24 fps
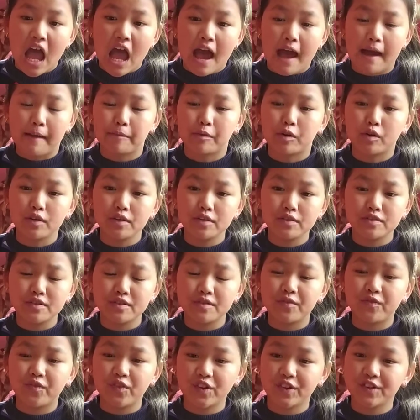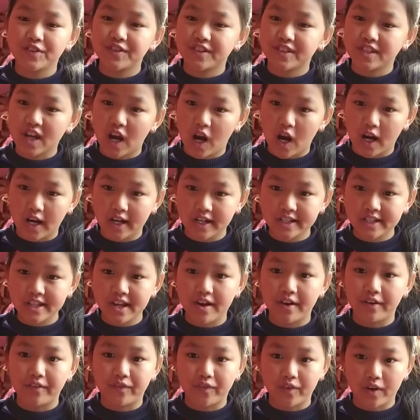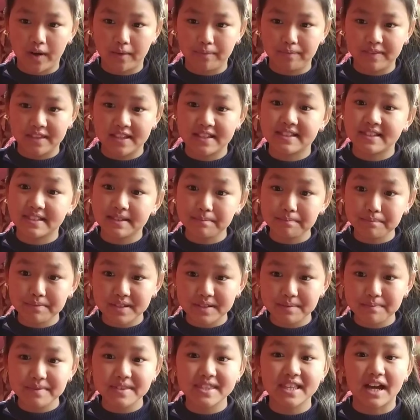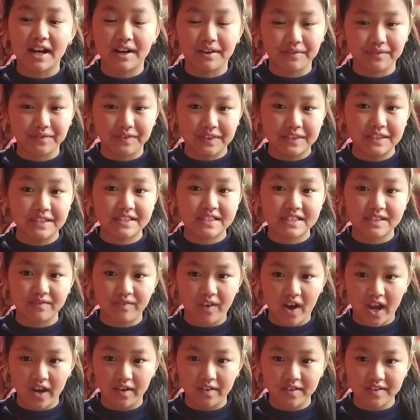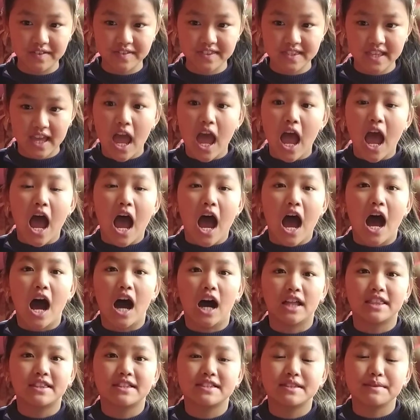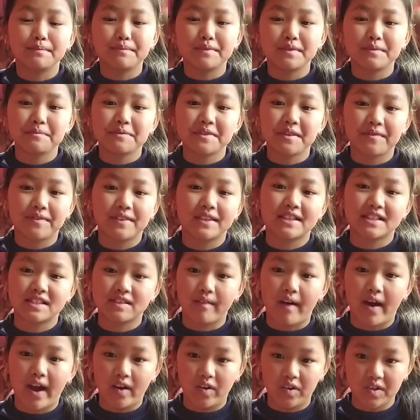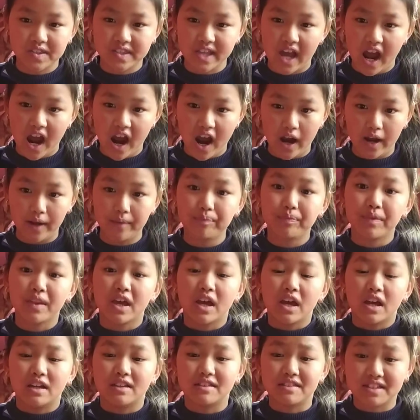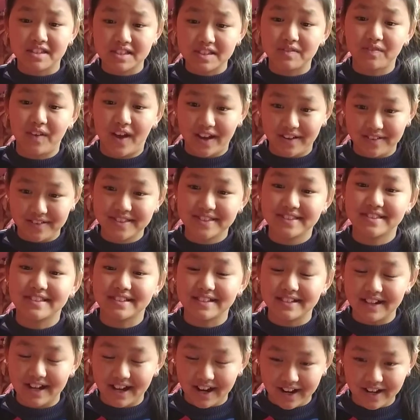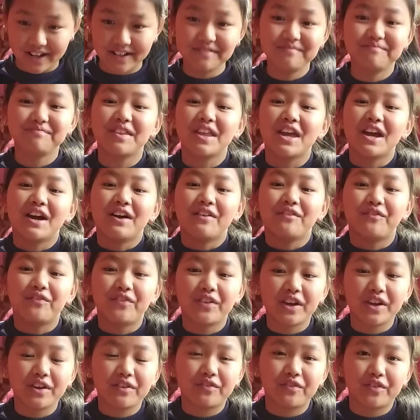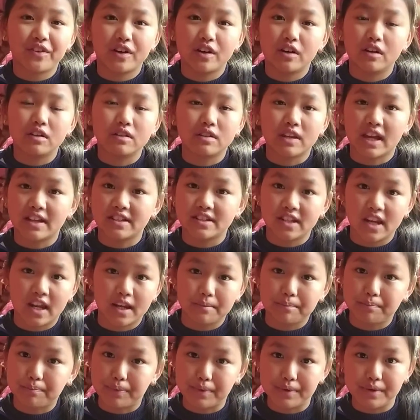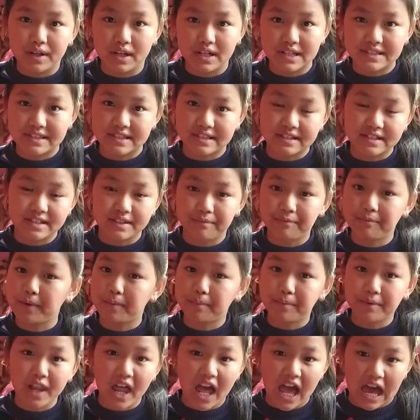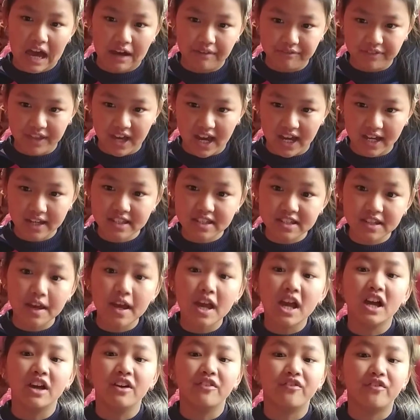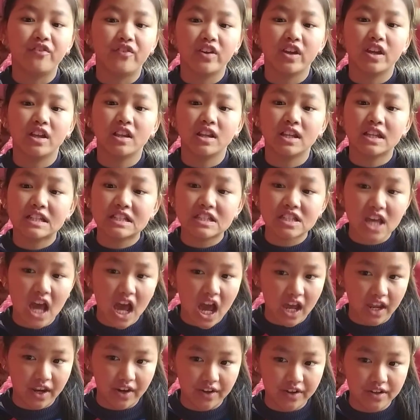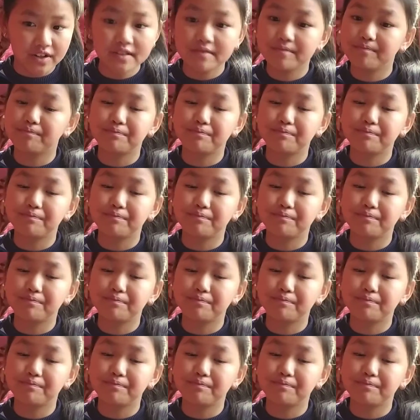I'm going to first start from the symptoms of this virus. Uh, the symptoms of this virus are, this virus are uh, fever, 99% of people have that, feeling tired,